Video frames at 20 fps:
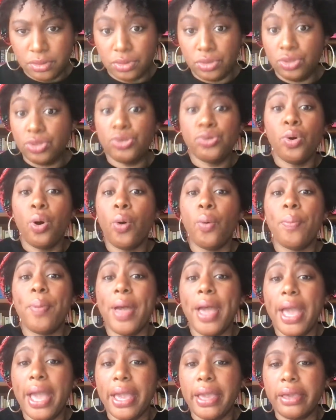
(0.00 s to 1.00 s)
to
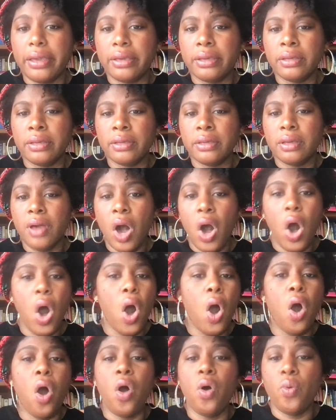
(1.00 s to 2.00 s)
obey,
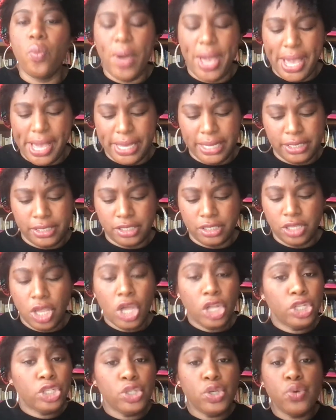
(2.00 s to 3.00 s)
always,
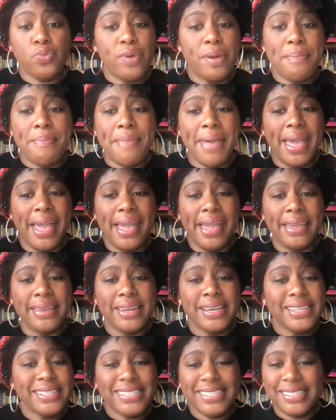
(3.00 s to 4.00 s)
to remain
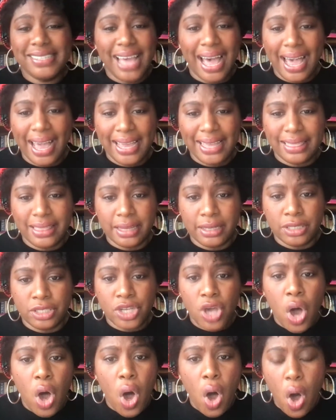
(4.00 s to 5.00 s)
silent,
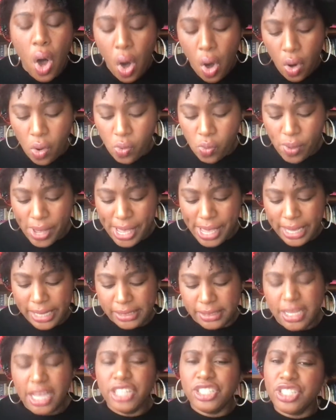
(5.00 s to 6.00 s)

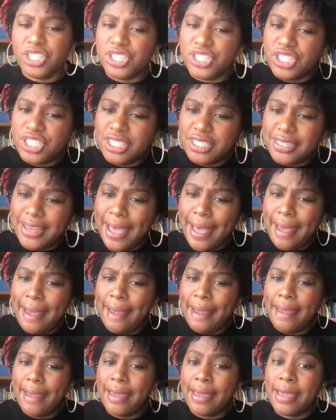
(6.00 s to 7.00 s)
always, to
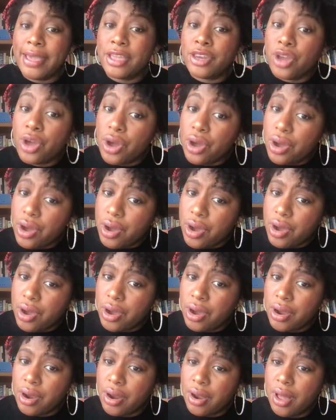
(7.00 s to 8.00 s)
stay in
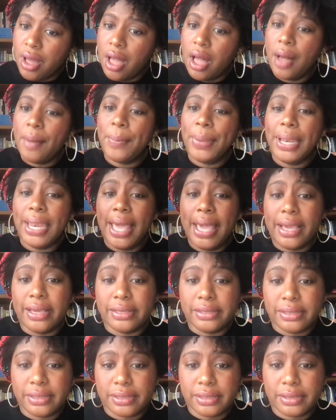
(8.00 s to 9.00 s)
her
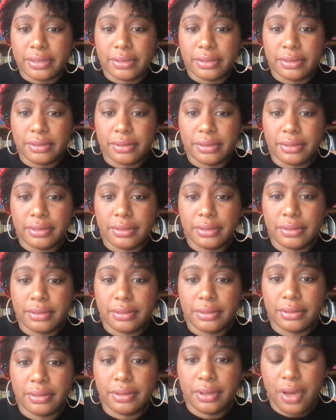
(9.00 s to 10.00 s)
place,
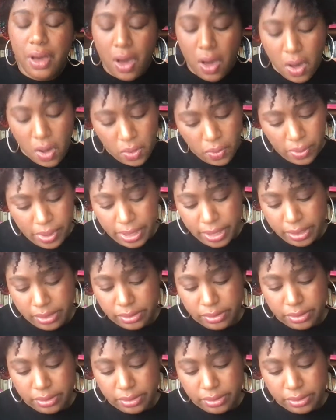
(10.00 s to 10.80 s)
always.